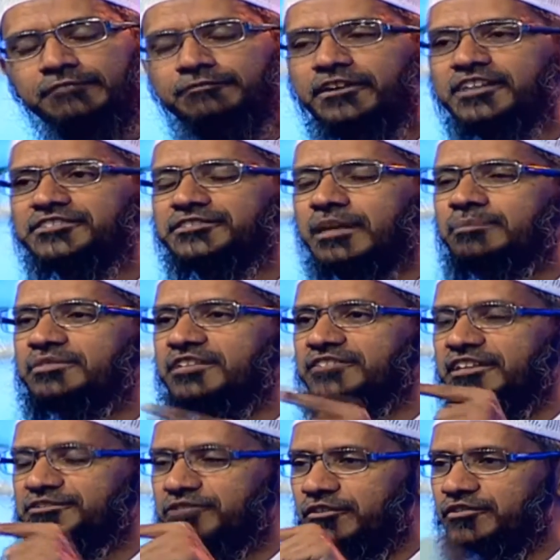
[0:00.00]
First comes the
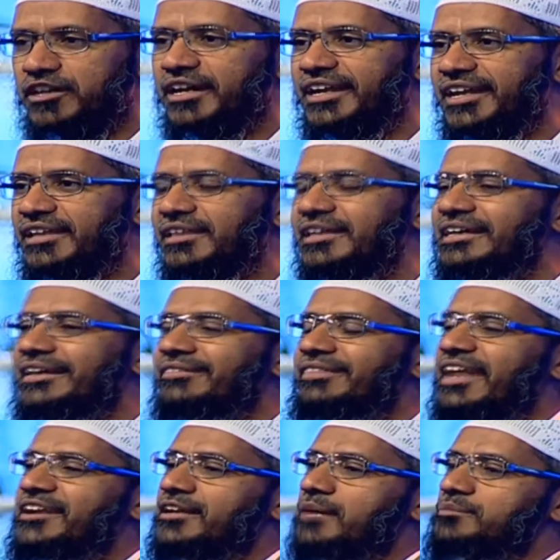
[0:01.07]
sense of hearing,
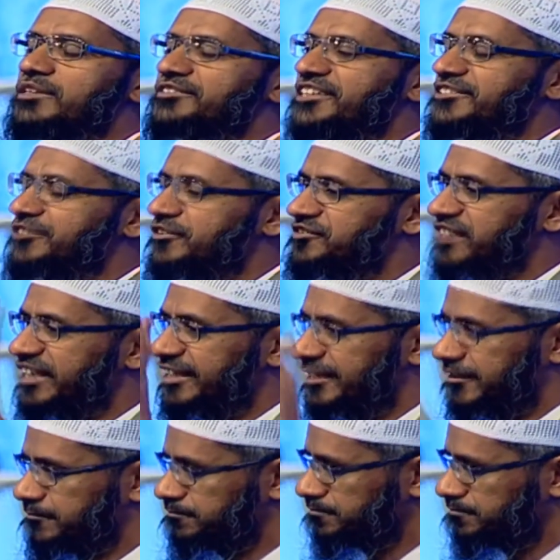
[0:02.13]
then comes the sense of sight.